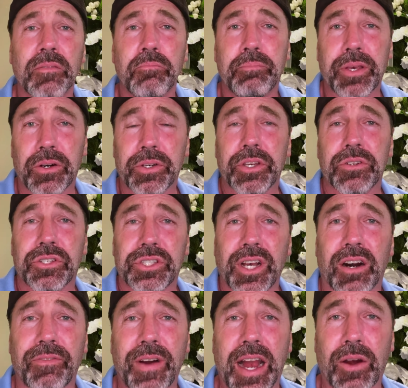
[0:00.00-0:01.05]
bill
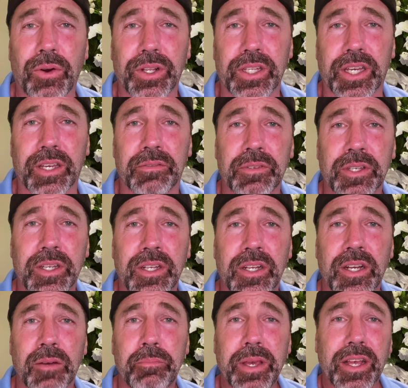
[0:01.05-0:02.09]
yourself hourly,
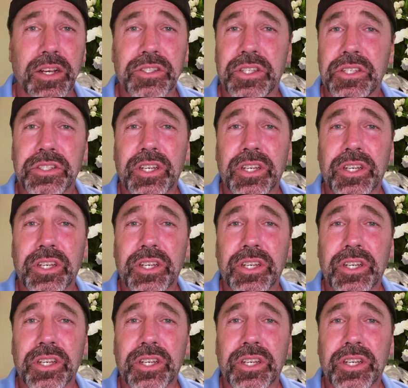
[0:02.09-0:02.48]
because this